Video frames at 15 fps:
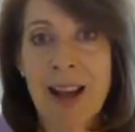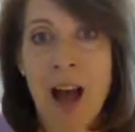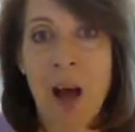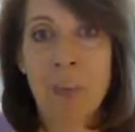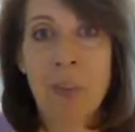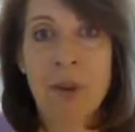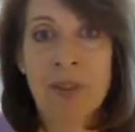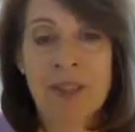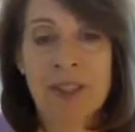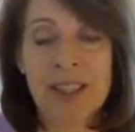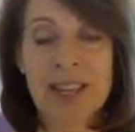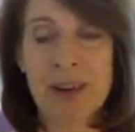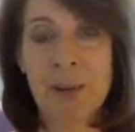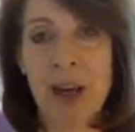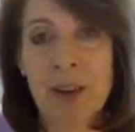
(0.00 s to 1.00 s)
I'll put the
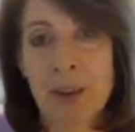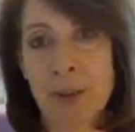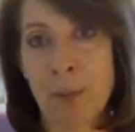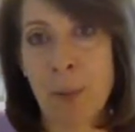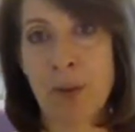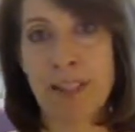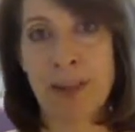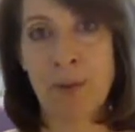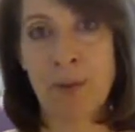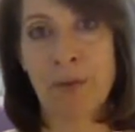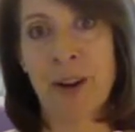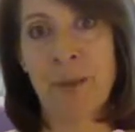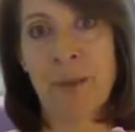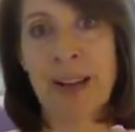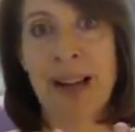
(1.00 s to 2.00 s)
seam, I'll just point out in
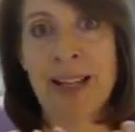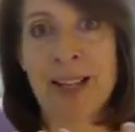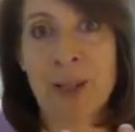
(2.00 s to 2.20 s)
front of my hand.